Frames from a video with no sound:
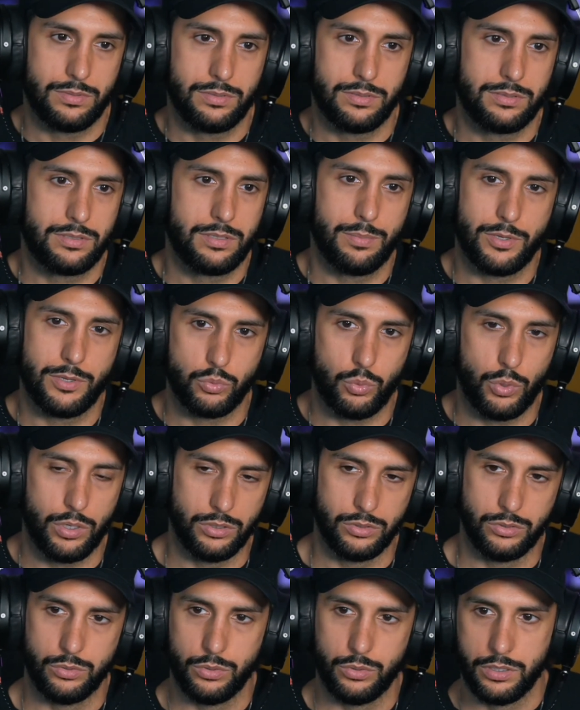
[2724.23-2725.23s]
It's the best way
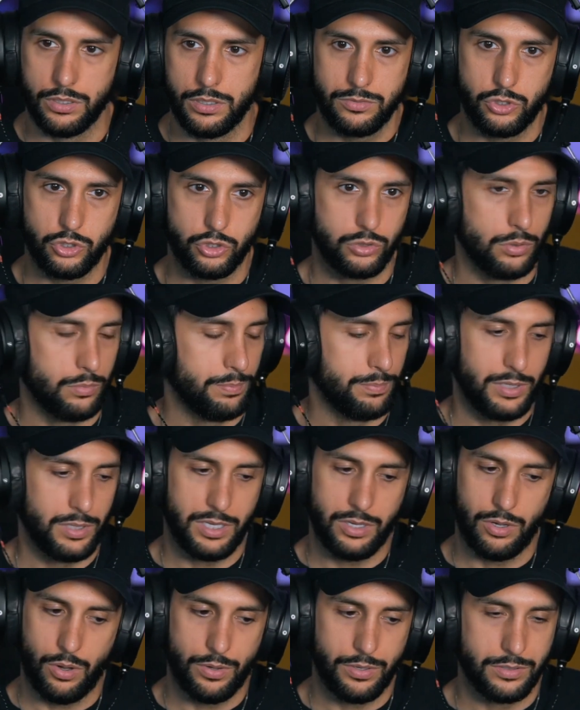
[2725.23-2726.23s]
to do it. Just
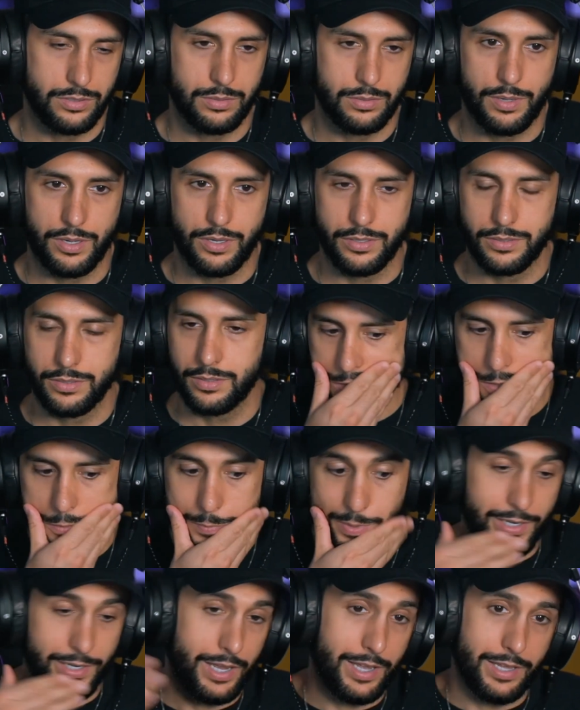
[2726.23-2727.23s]
being honest about it.
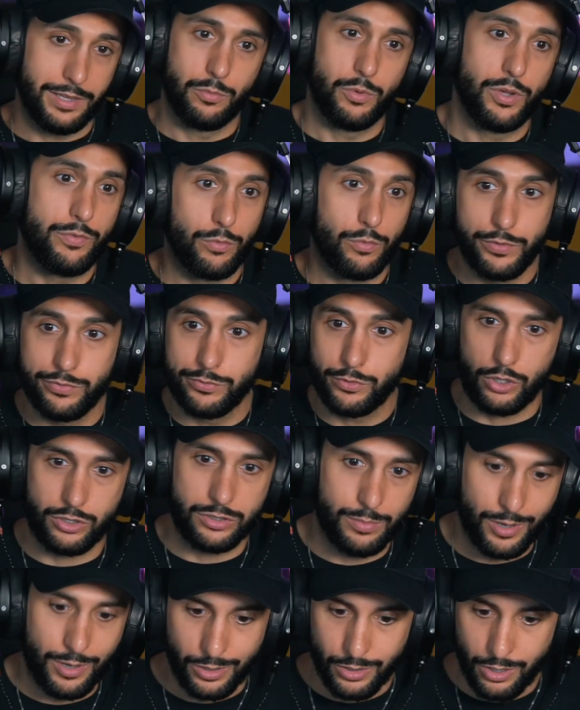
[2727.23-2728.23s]
But hey, we've talked
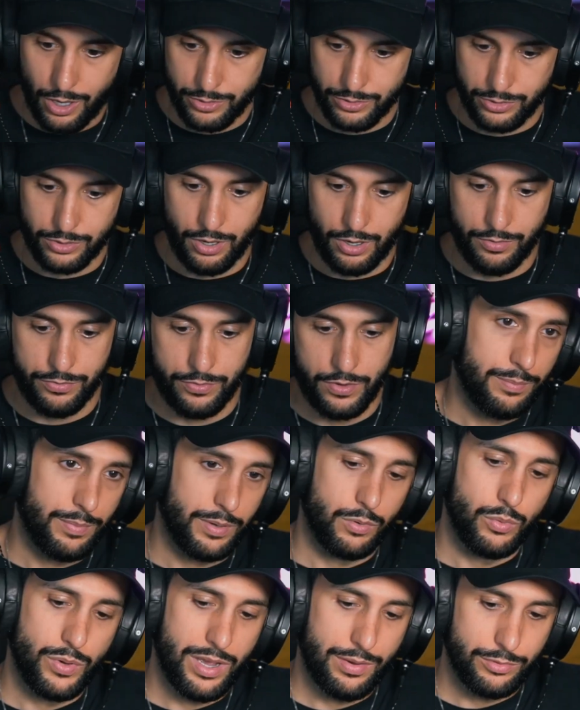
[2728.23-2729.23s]
about a lot of stuff,
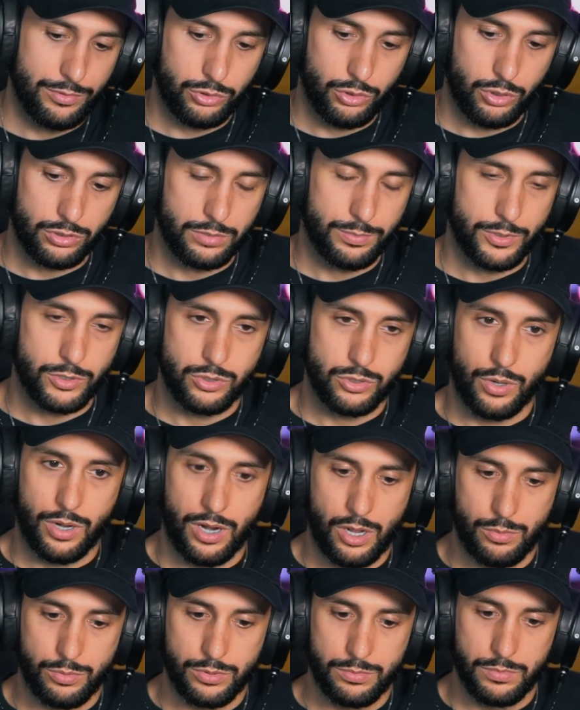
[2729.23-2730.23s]
but we haven't talked about your
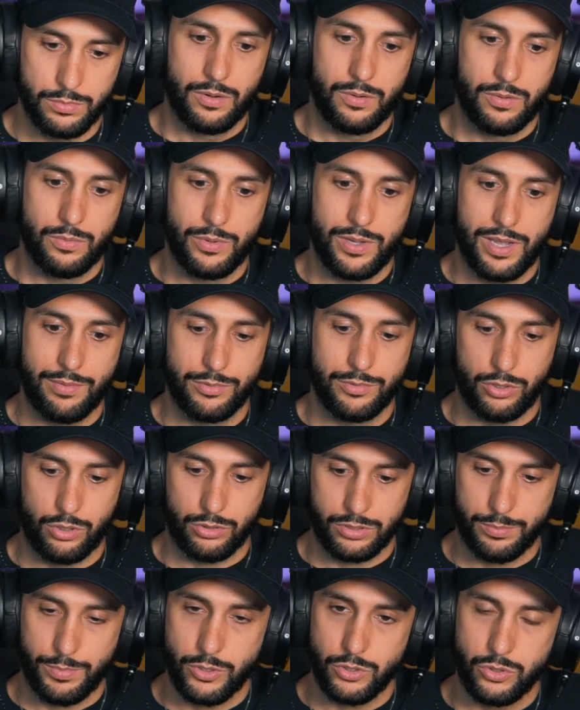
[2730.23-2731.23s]
album. We haven't
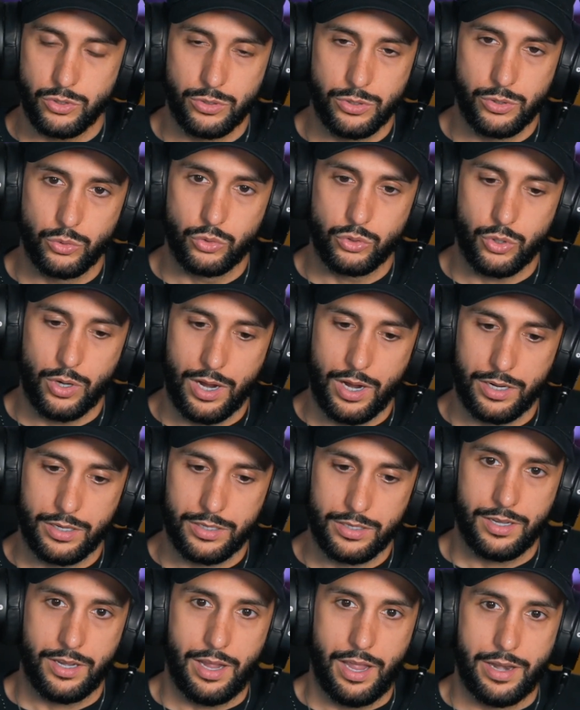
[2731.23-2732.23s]
talked about your new
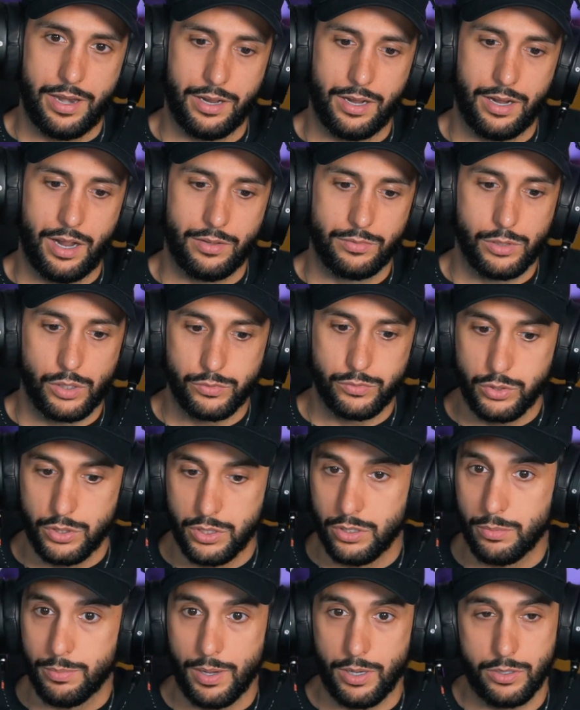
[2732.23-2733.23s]
track. And I'd love to
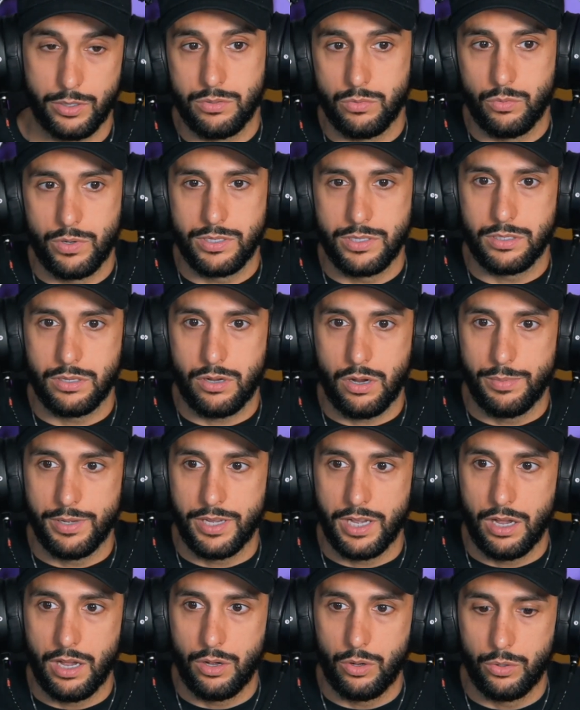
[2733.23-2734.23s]
hear about it. When is it
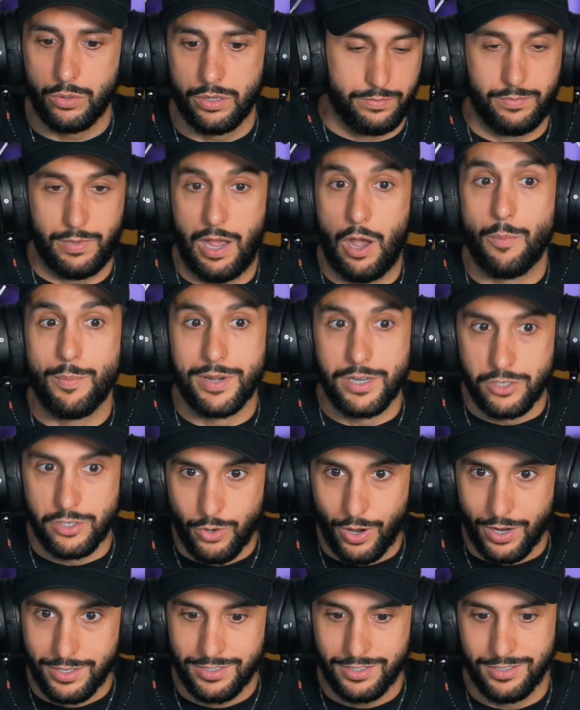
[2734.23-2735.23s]
coming out? How many
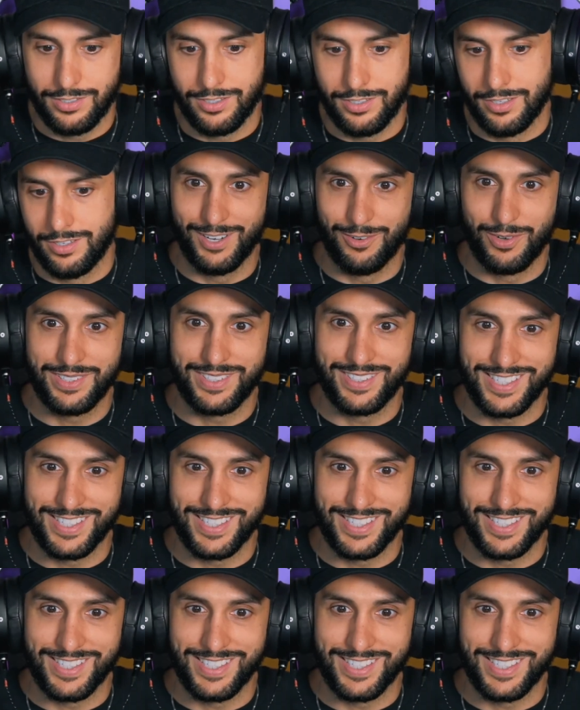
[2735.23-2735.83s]
tracks is it? What's the